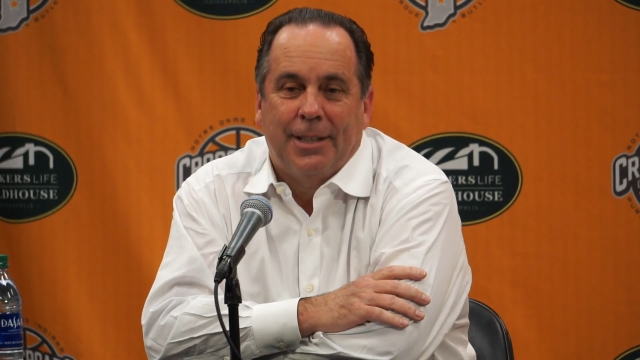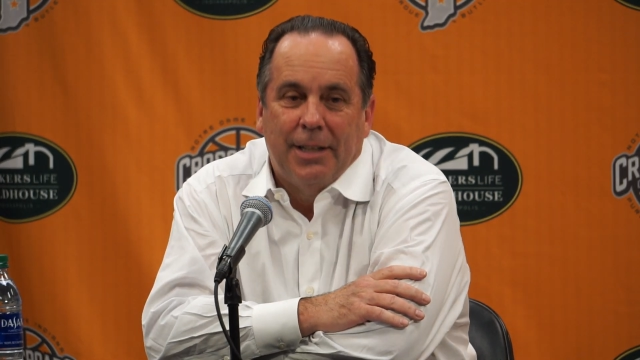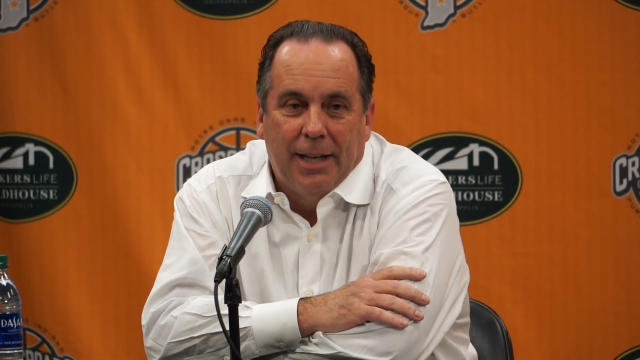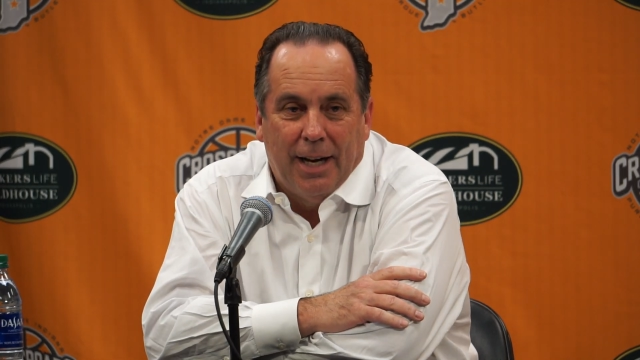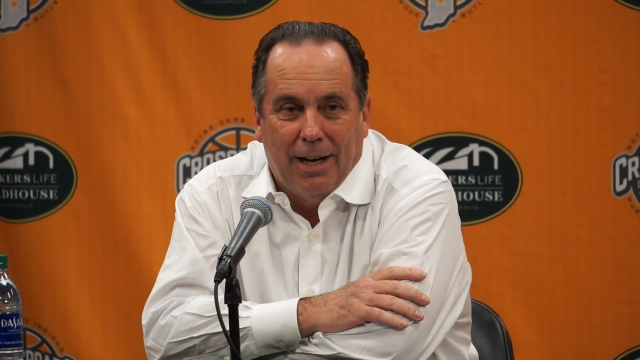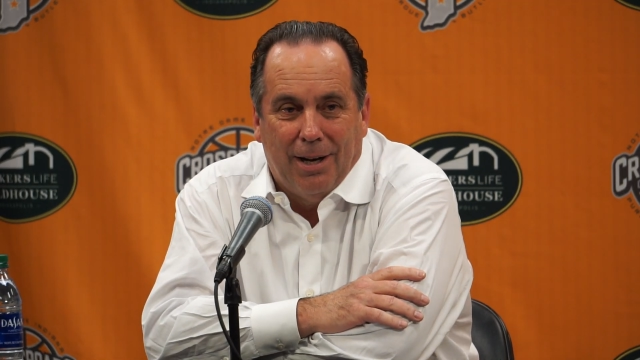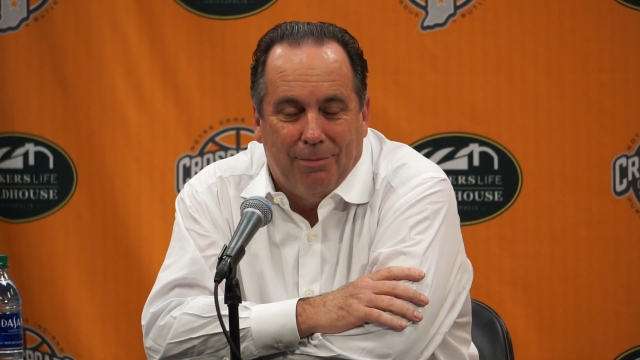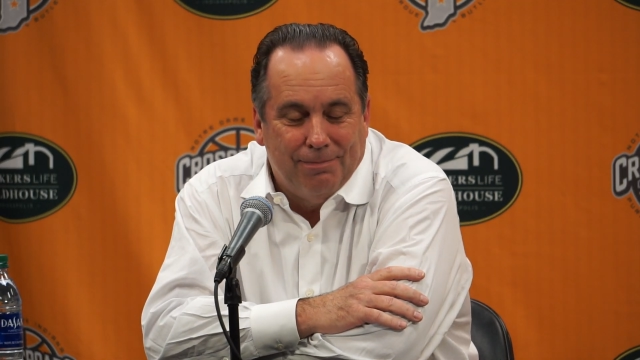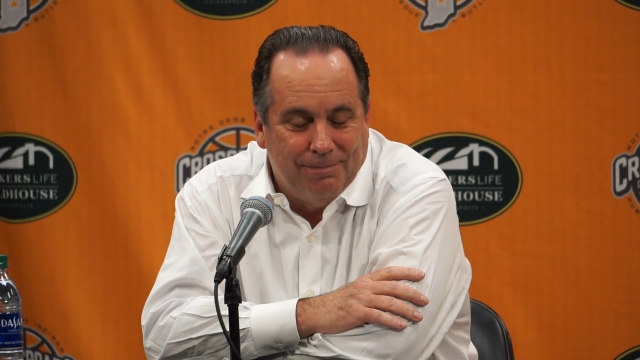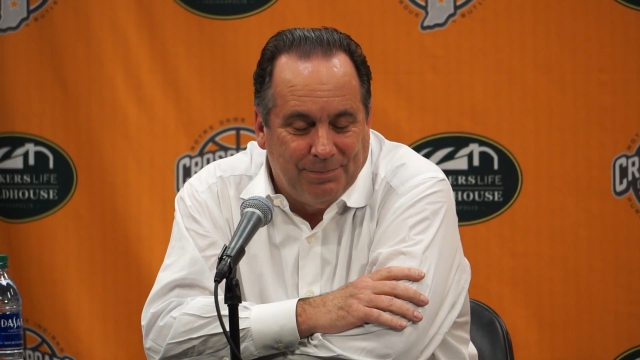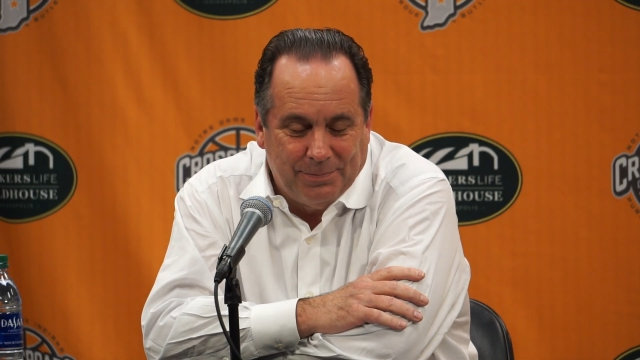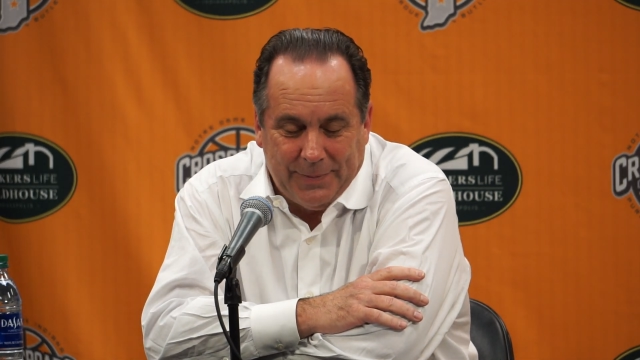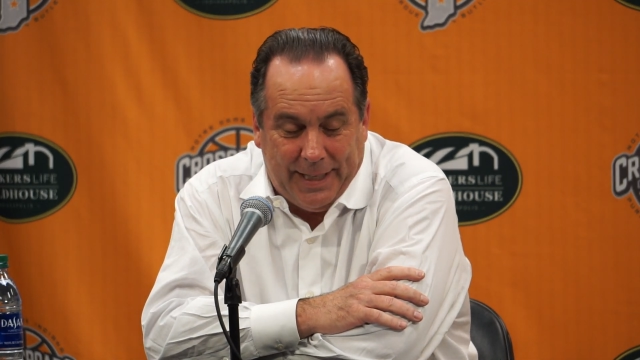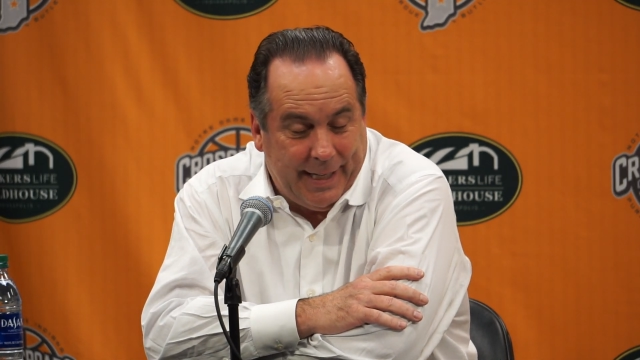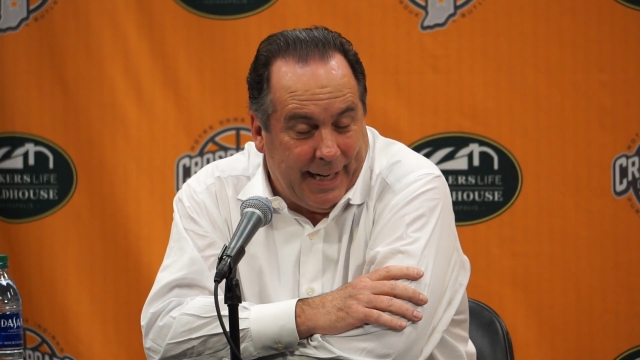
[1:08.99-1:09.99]
Um,
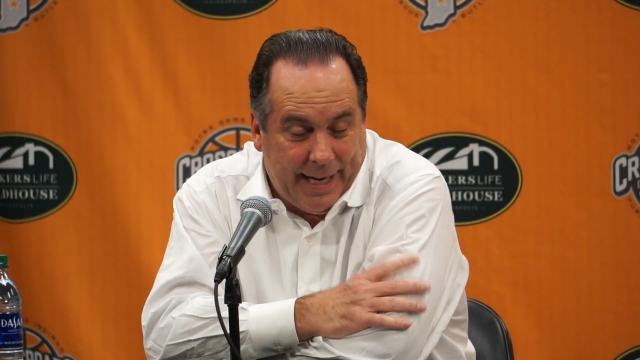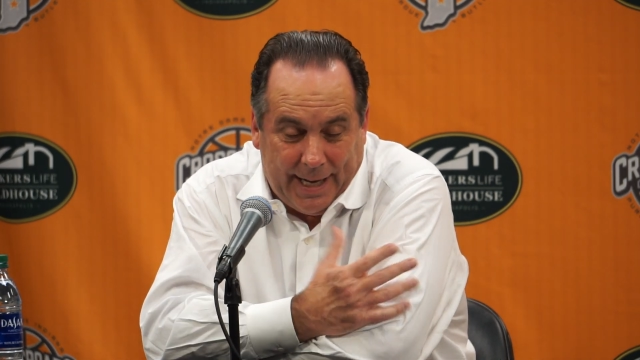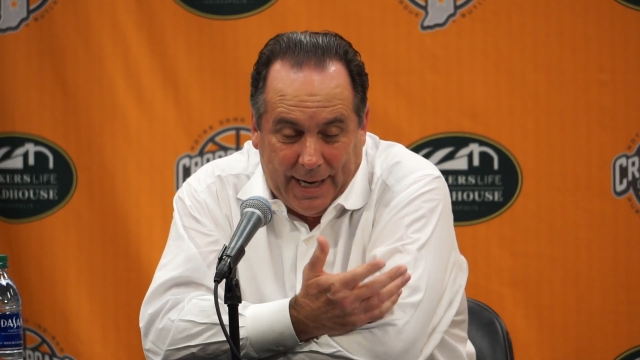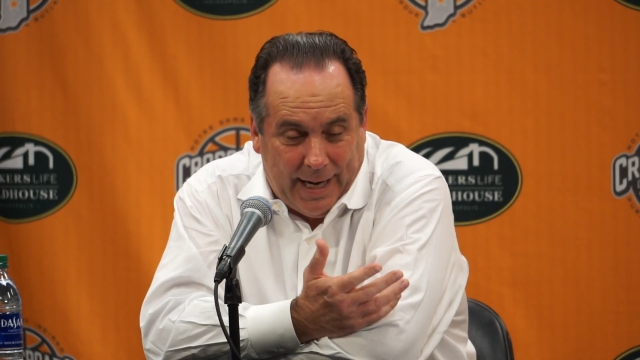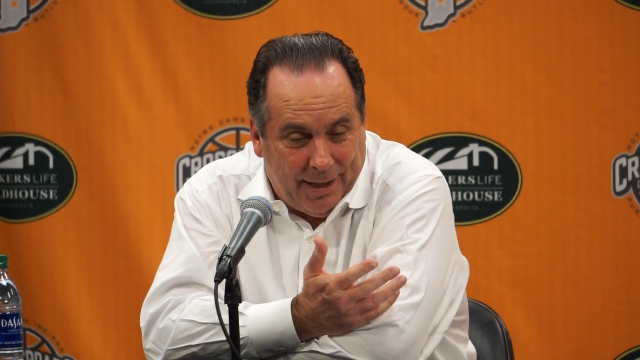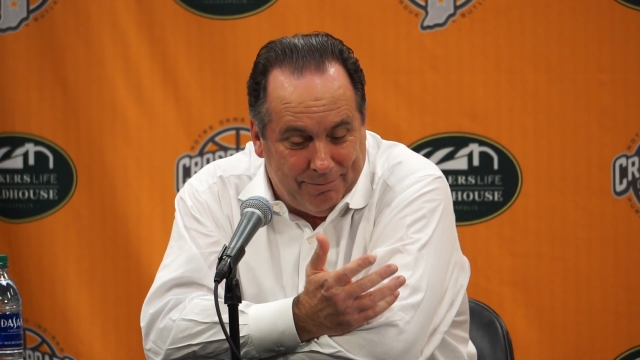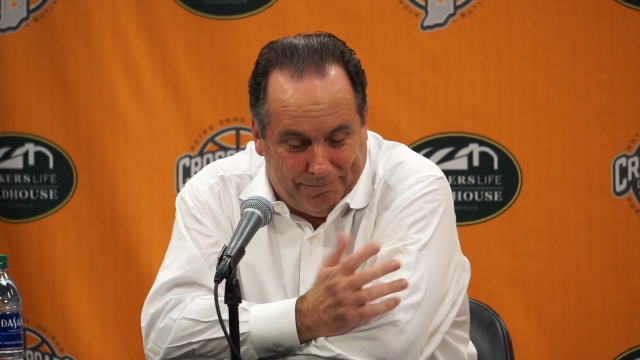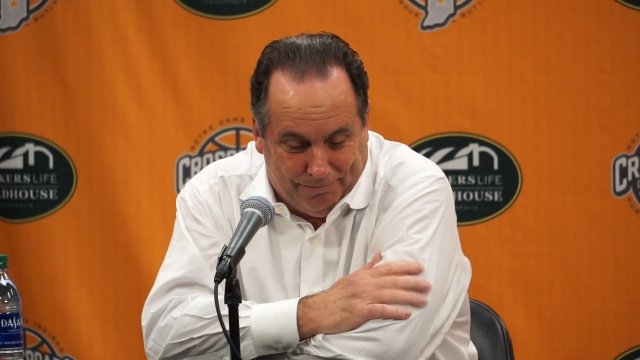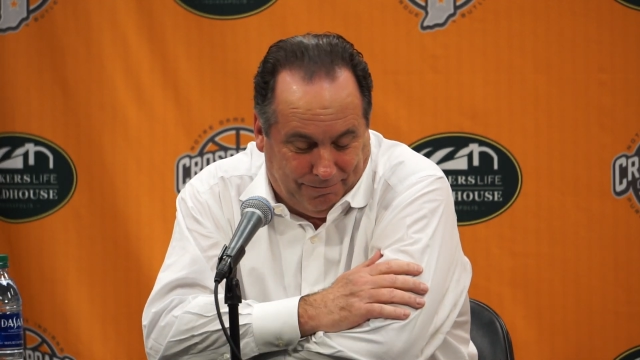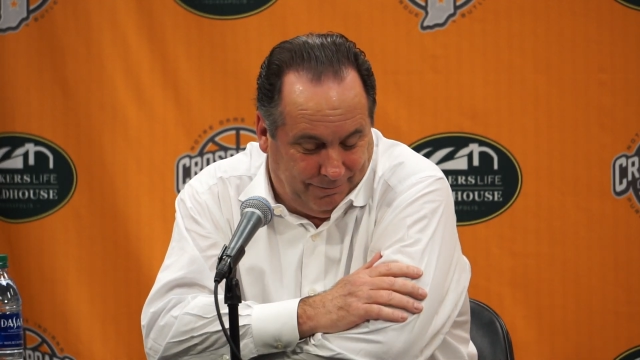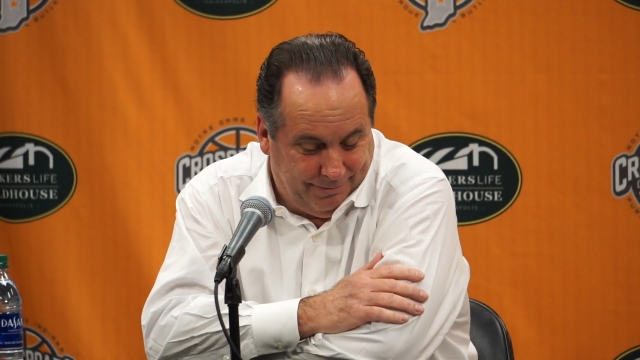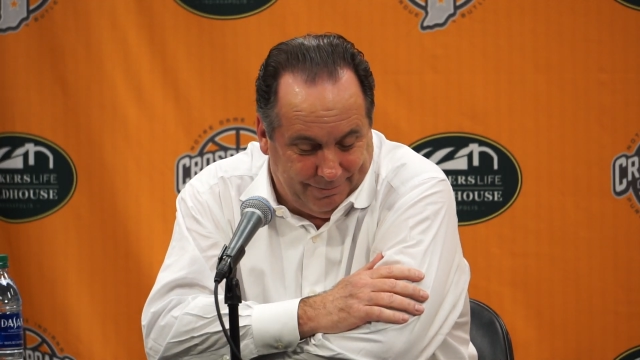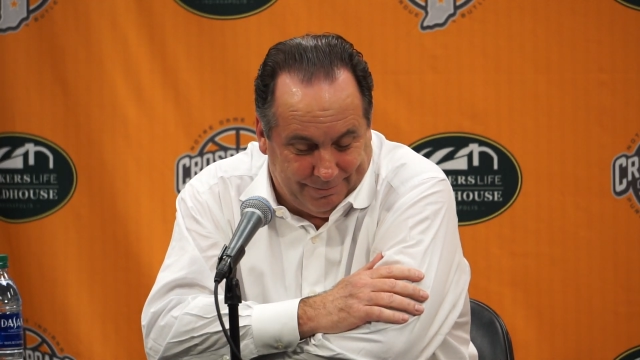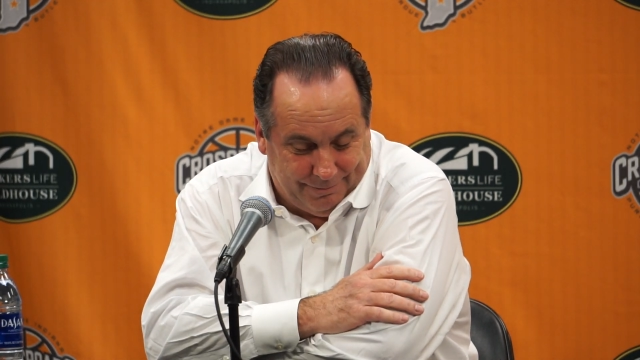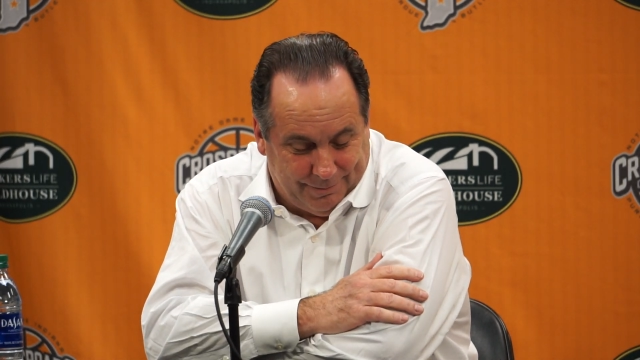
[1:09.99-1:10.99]
and again, I
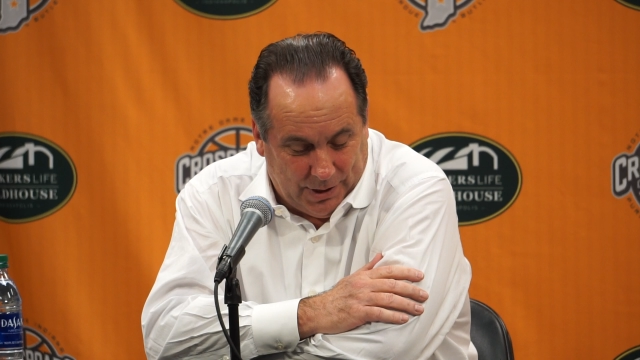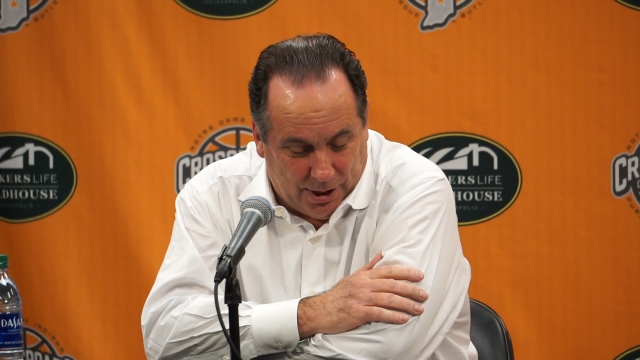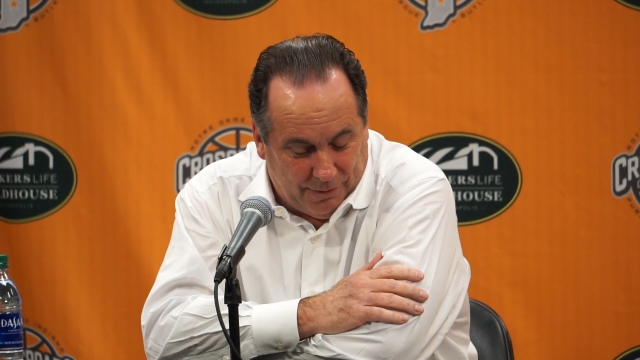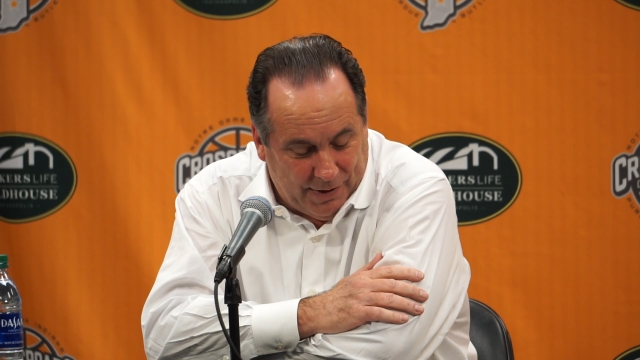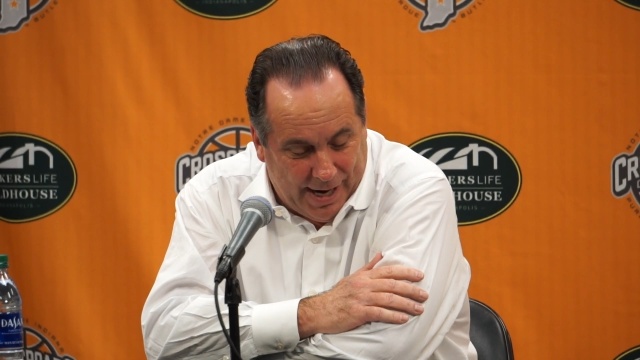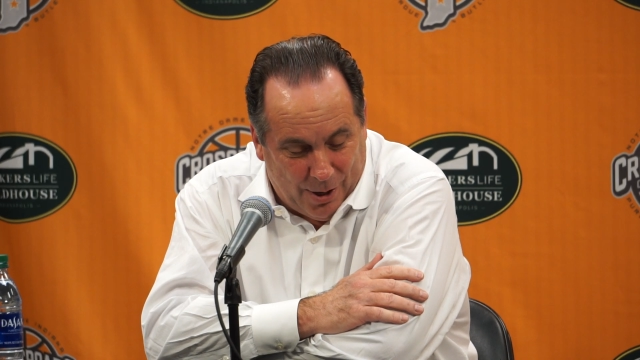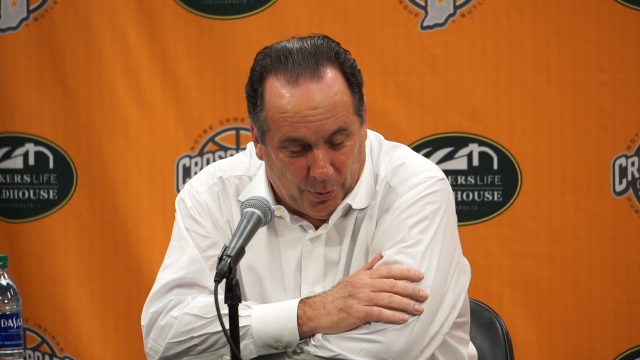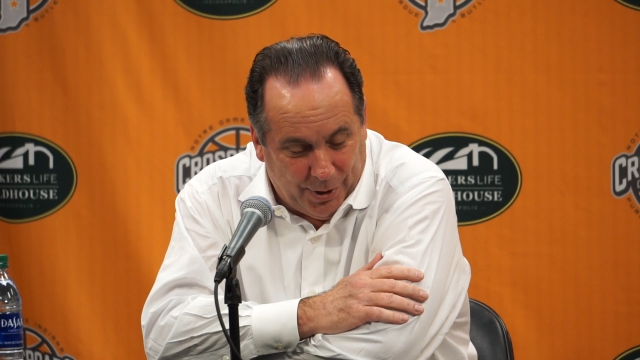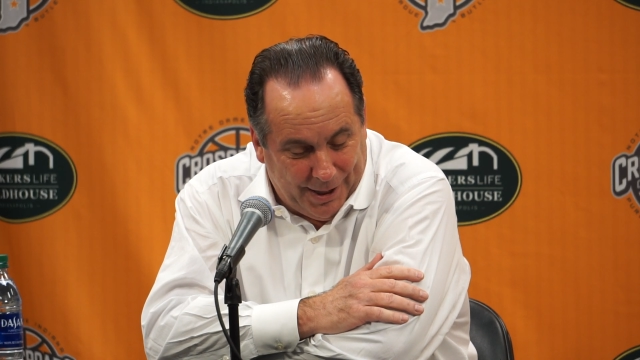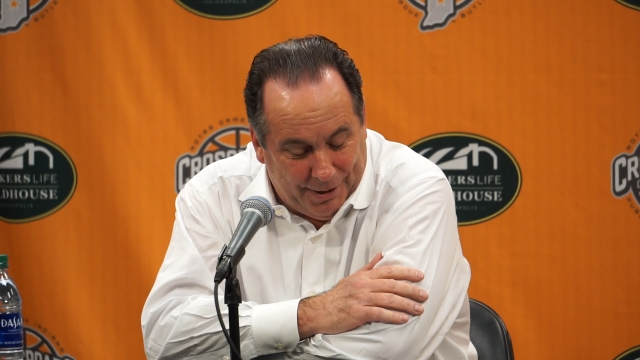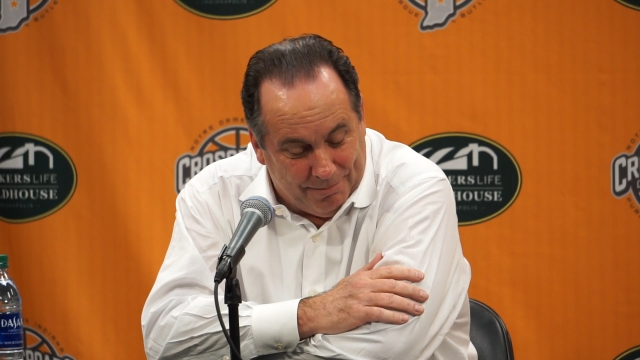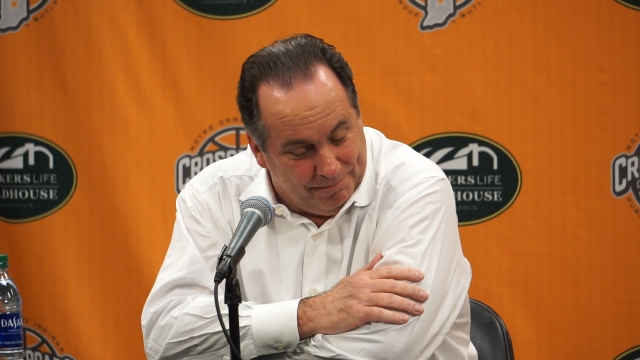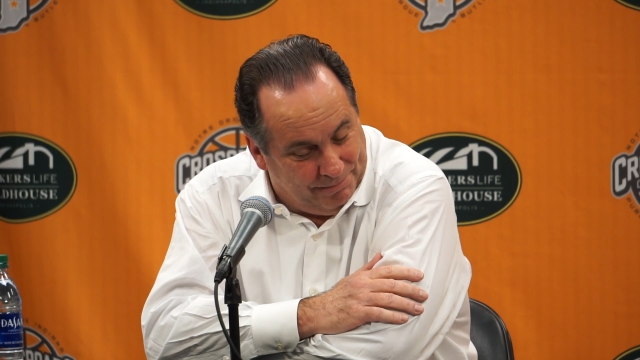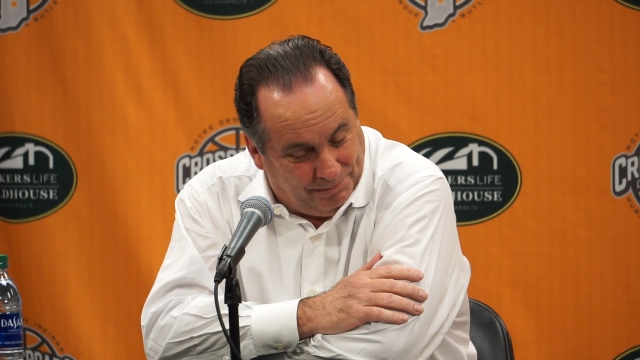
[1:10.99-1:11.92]
love how we